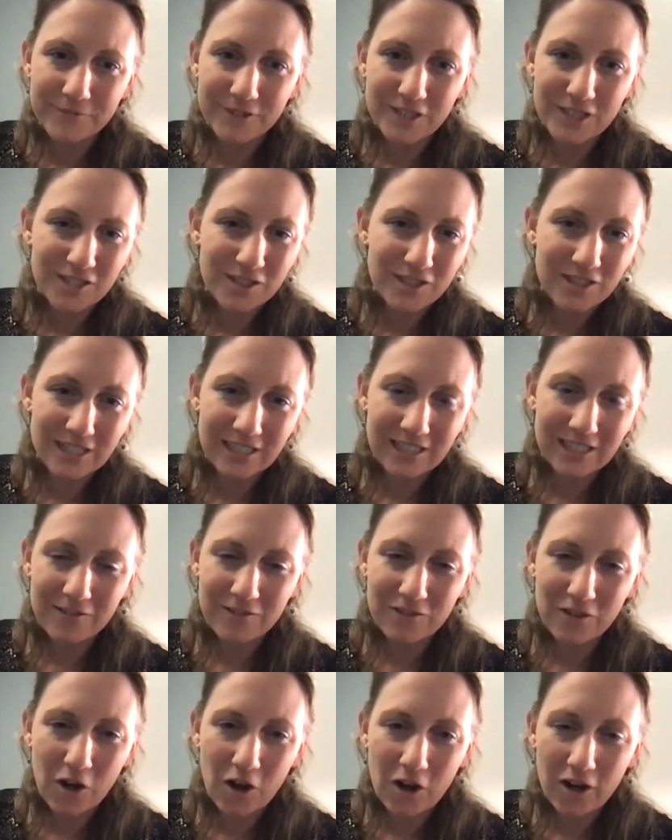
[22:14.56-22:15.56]
just to
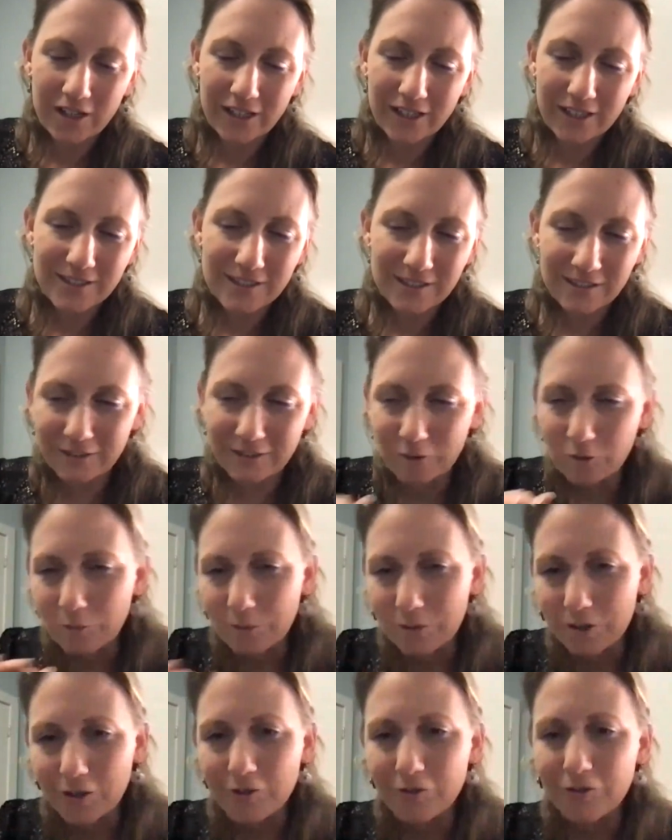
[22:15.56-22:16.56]
give the audience a little
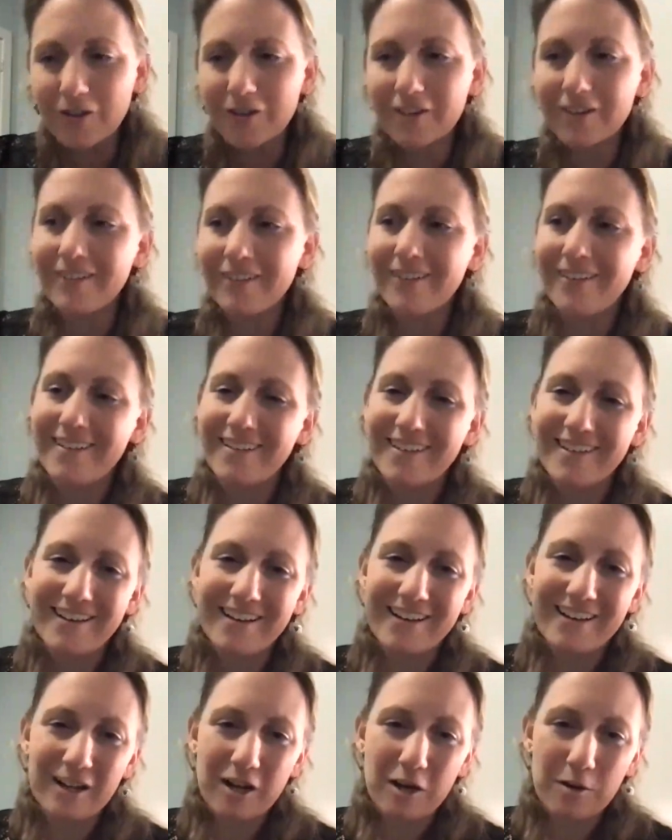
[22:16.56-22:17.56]
bit of a
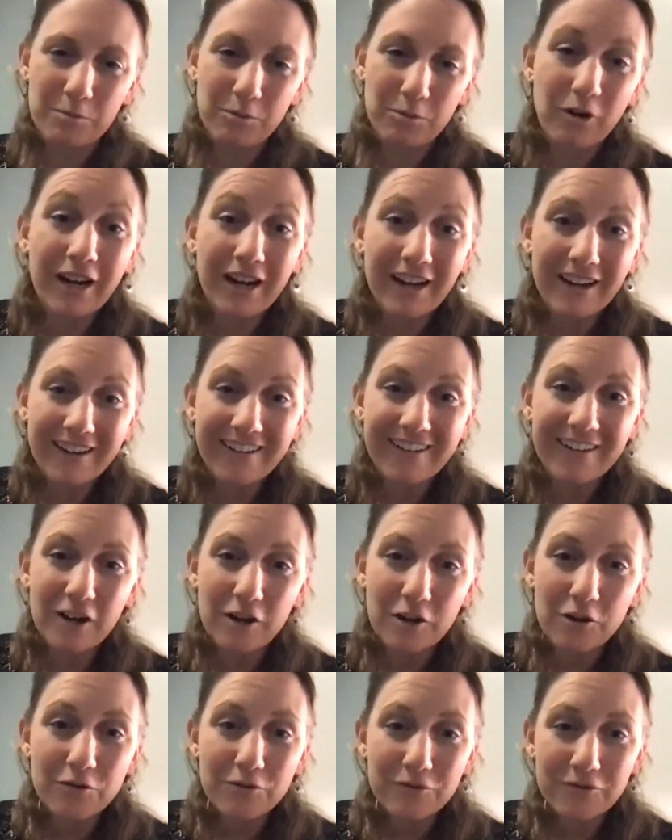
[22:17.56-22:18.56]
break
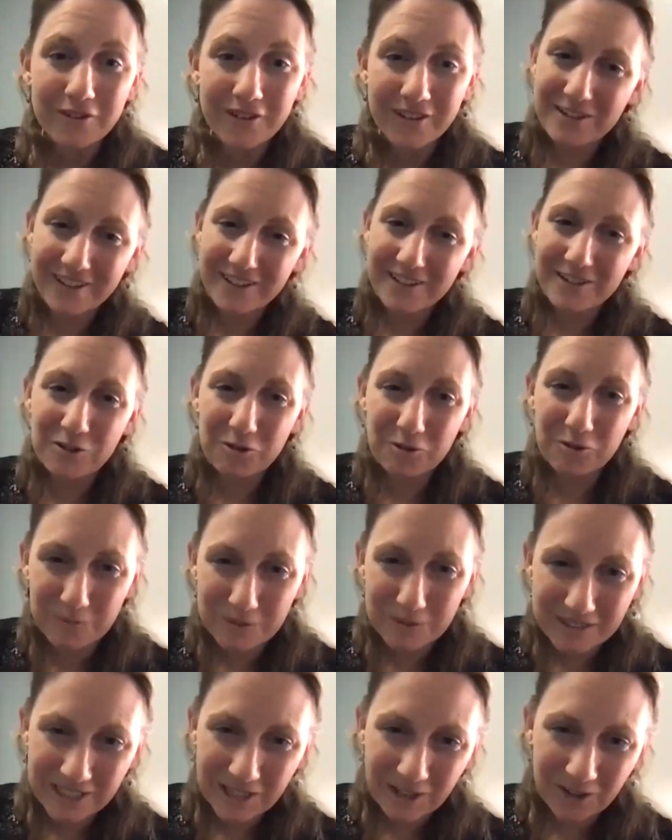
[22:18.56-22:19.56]
of new
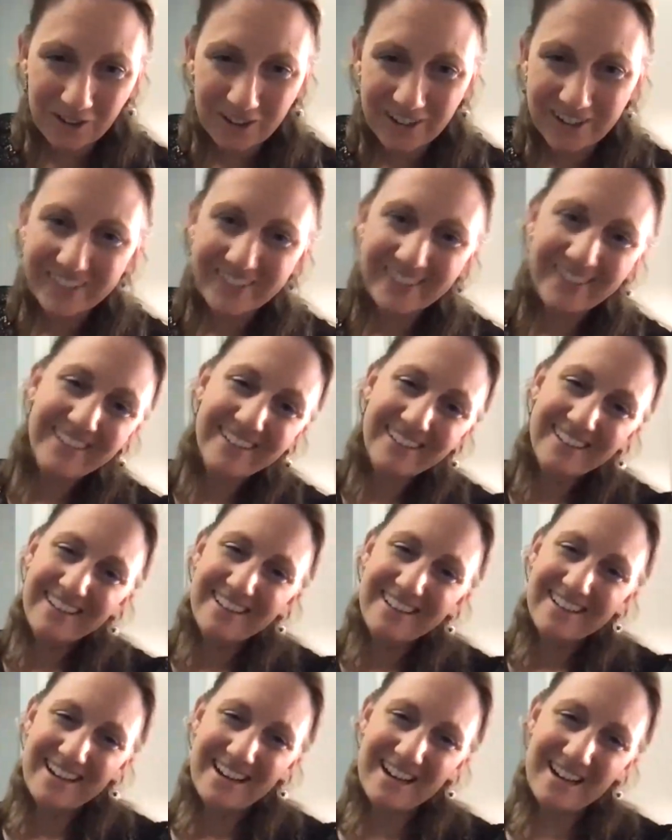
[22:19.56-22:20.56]
material.
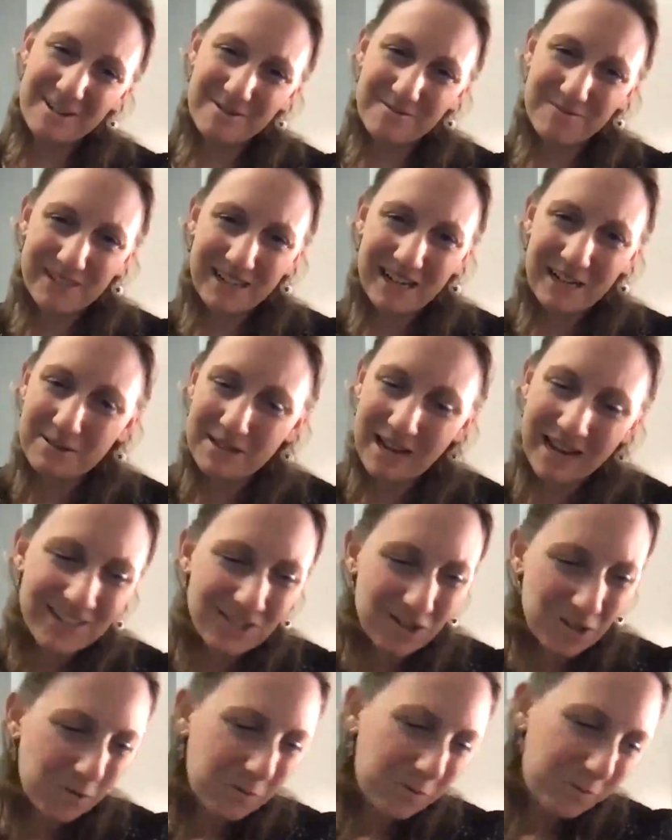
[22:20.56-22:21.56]
But I
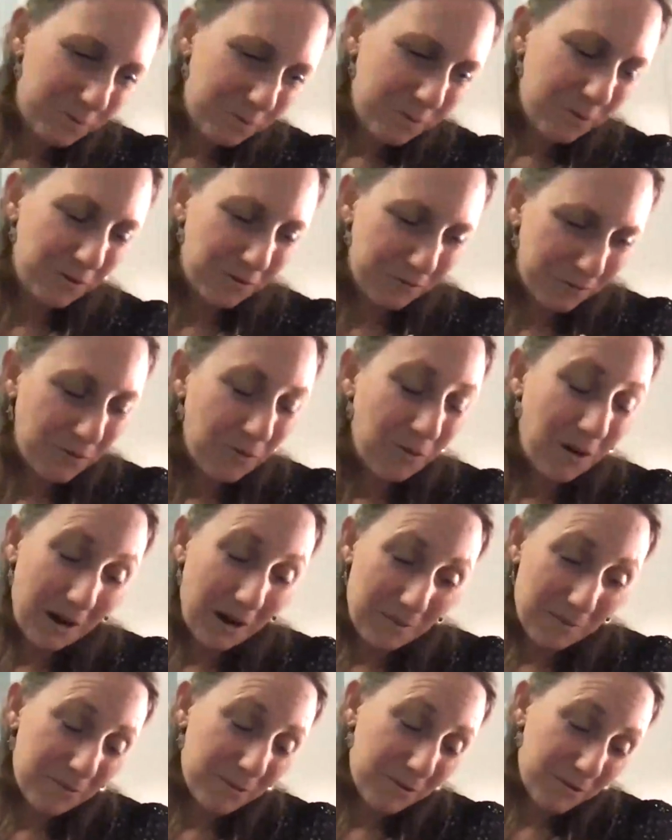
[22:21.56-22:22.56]

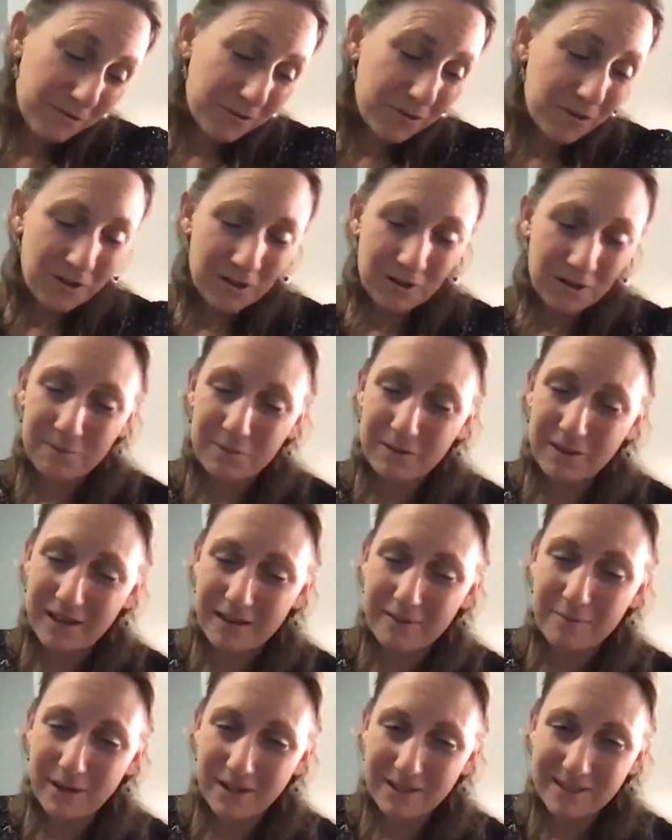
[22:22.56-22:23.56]
prefer to
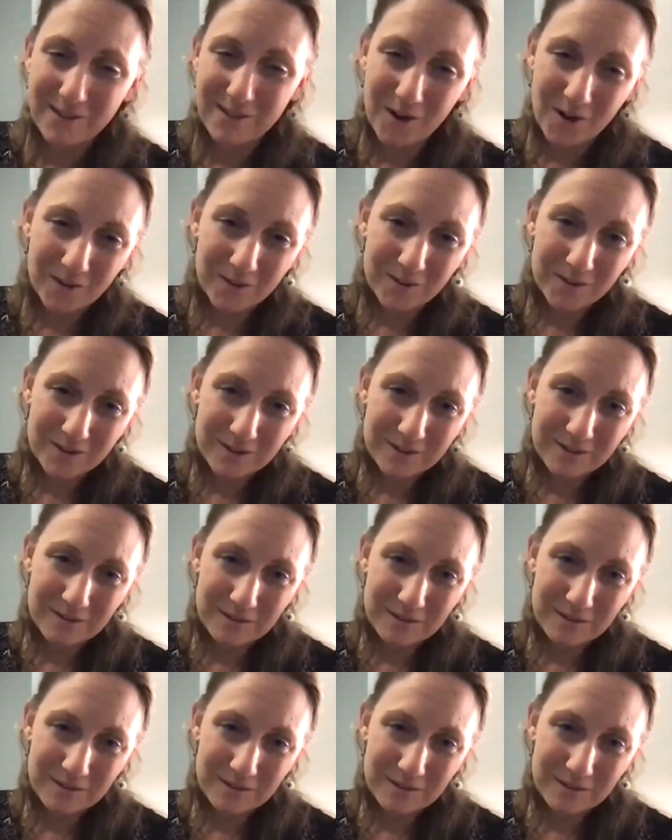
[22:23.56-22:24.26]
play my songs.